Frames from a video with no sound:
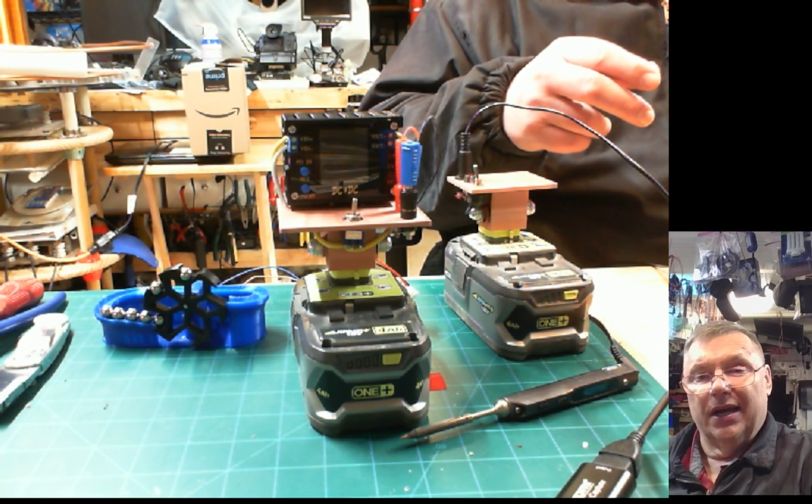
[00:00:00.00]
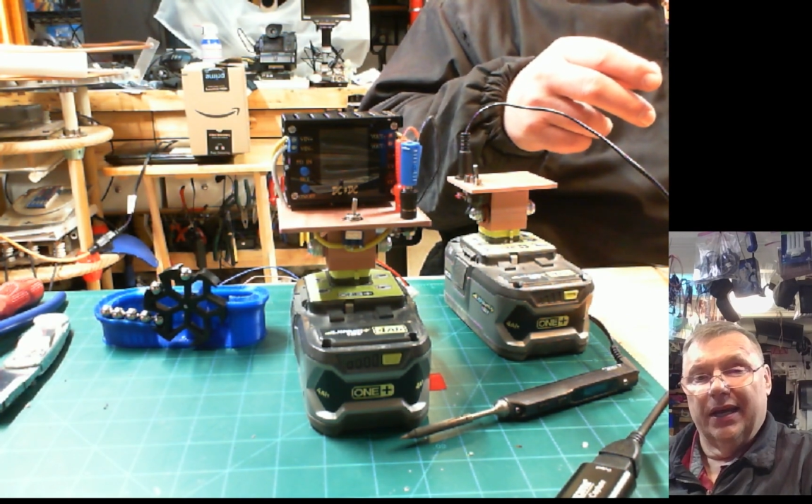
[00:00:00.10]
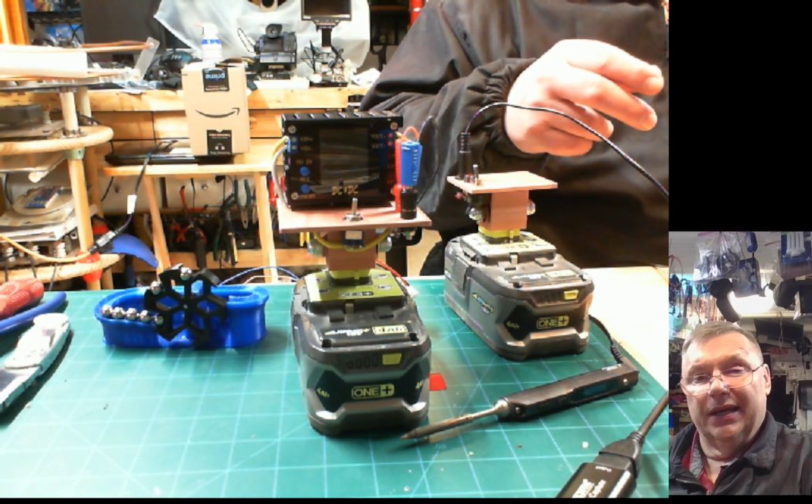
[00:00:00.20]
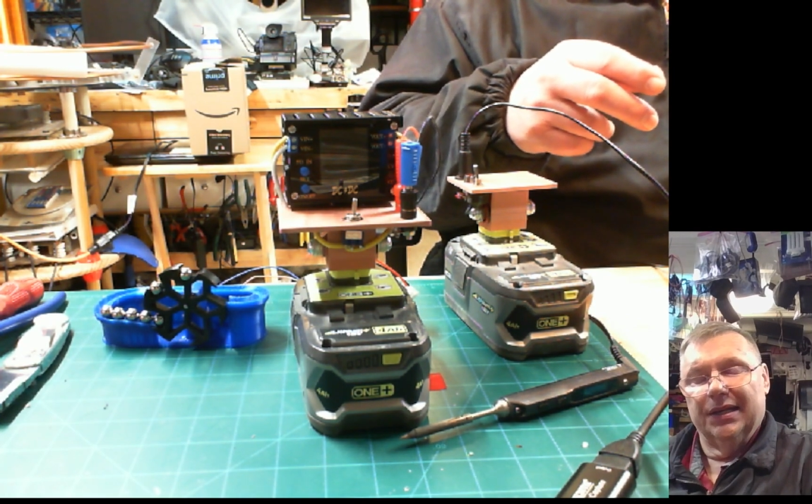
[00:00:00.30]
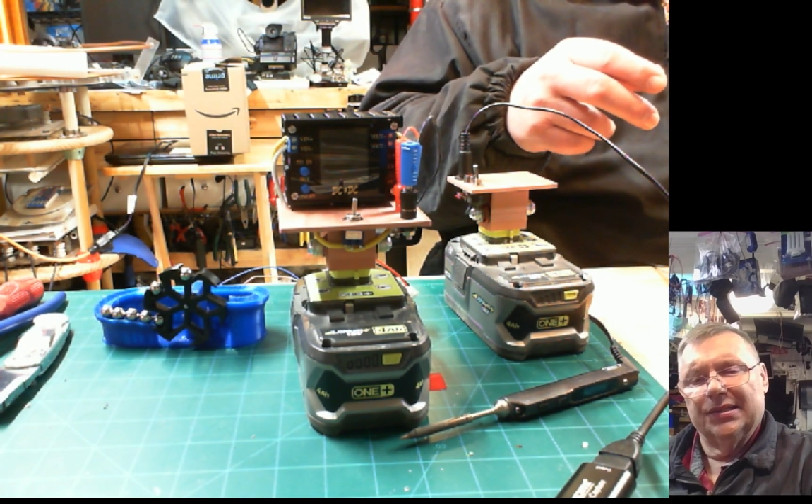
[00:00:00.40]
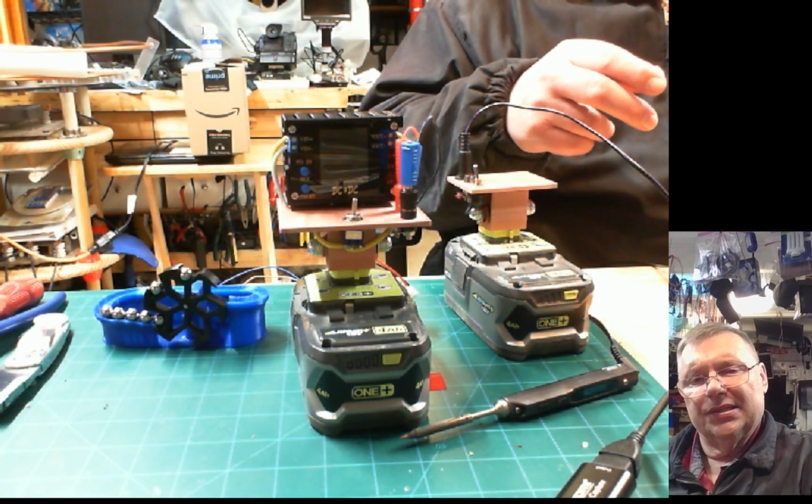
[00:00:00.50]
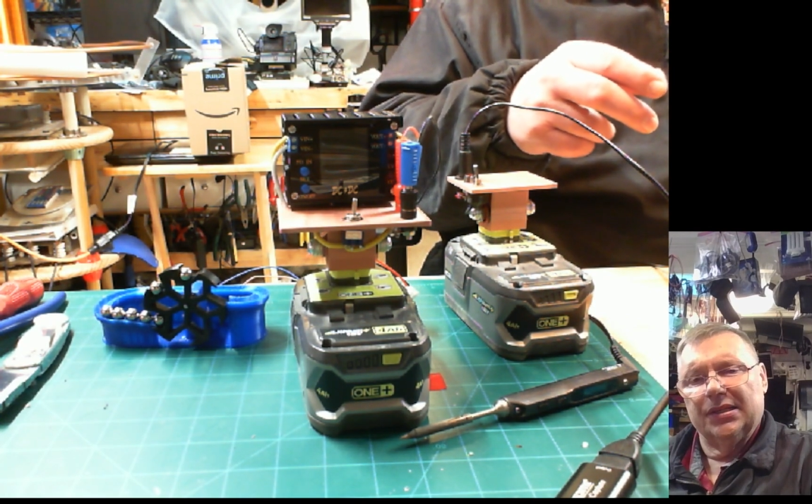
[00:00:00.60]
I guess,